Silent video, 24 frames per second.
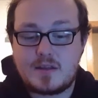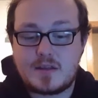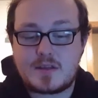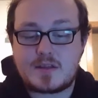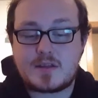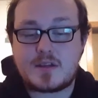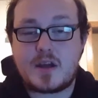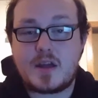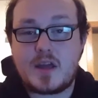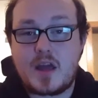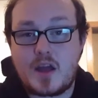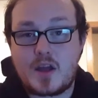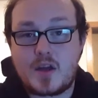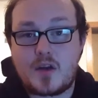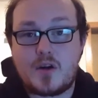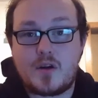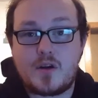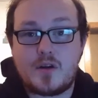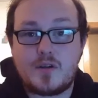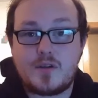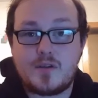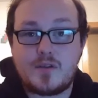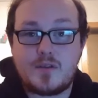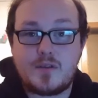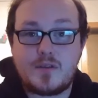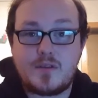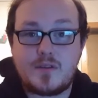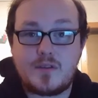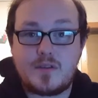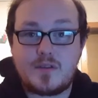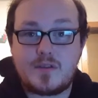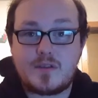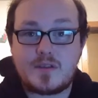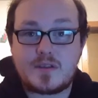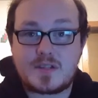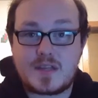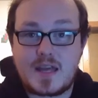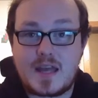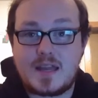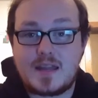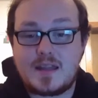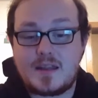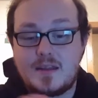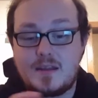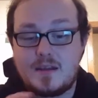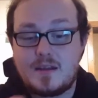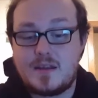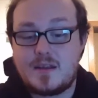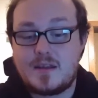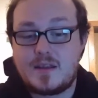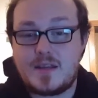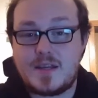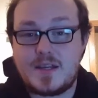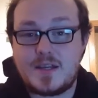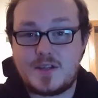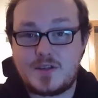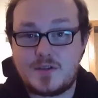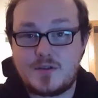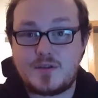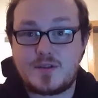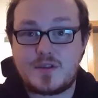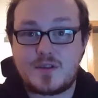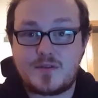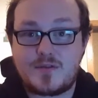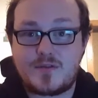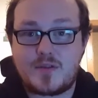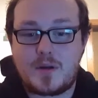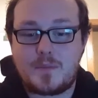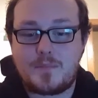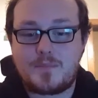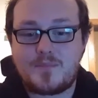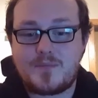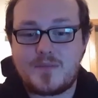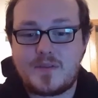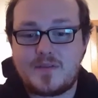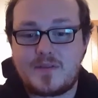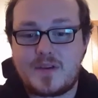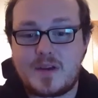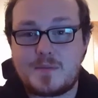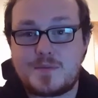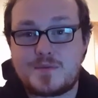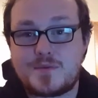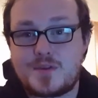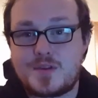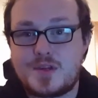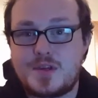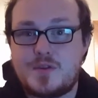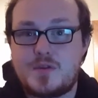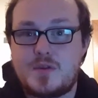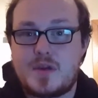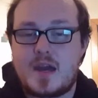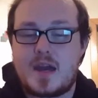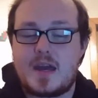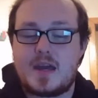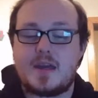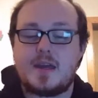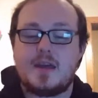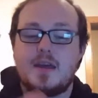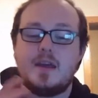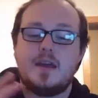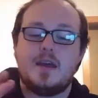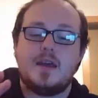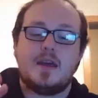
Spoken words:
site I got sent these juices from, Vapestreetuk UK.